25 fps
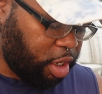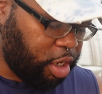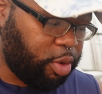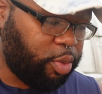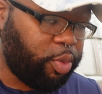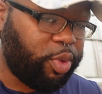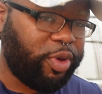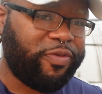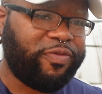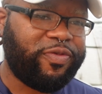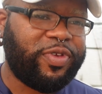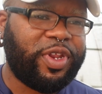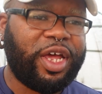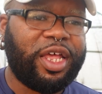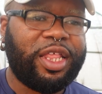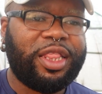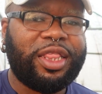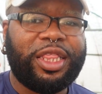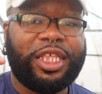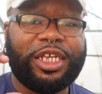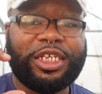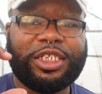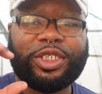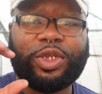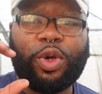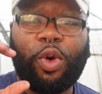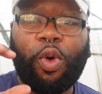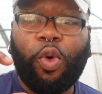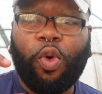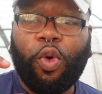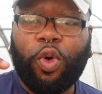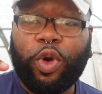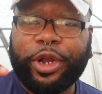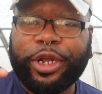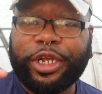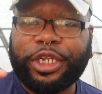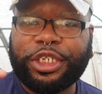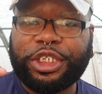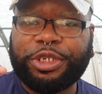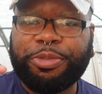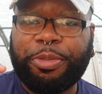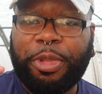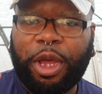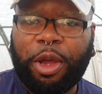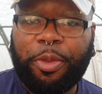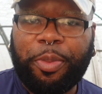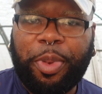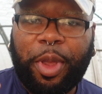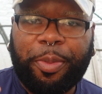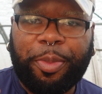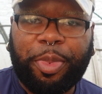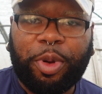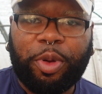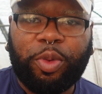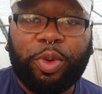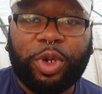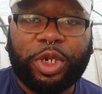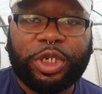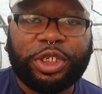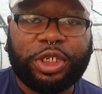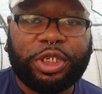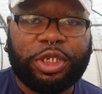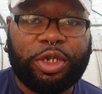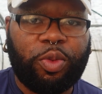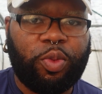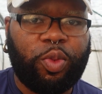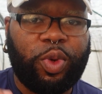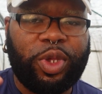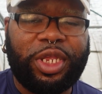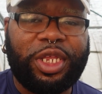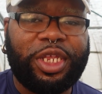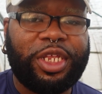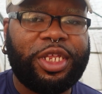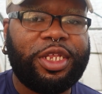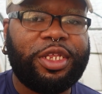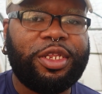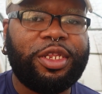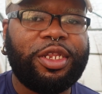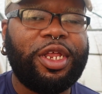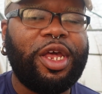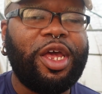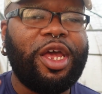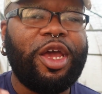We've done this orange bell pepper, which we